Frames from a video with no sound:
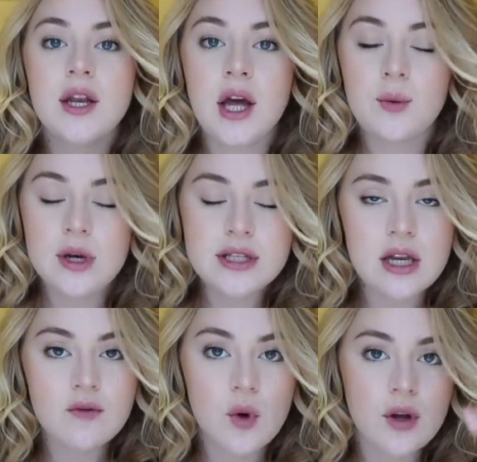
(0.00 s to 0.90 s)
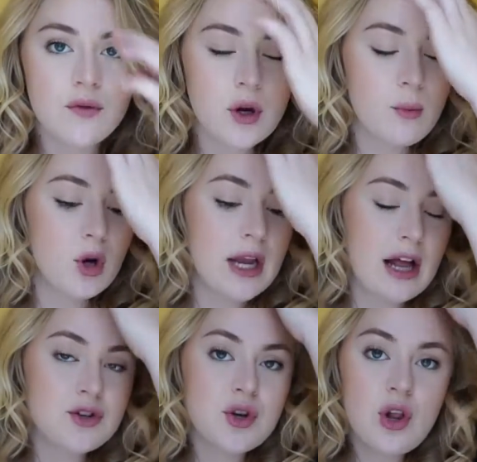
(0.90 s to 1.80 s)
Now I was kind of going for a more
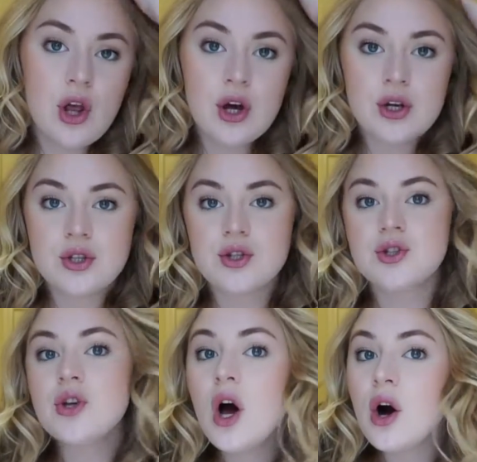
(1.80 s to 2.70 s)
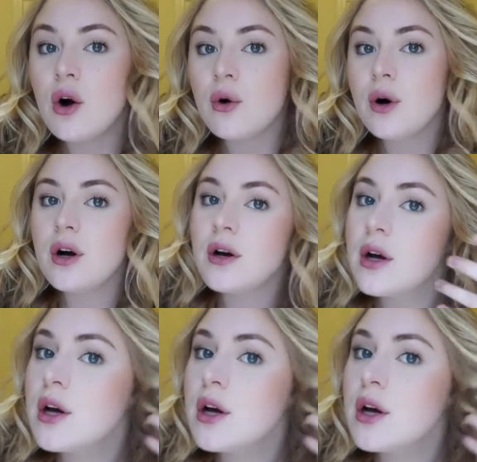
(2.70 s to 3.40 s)
natural look, so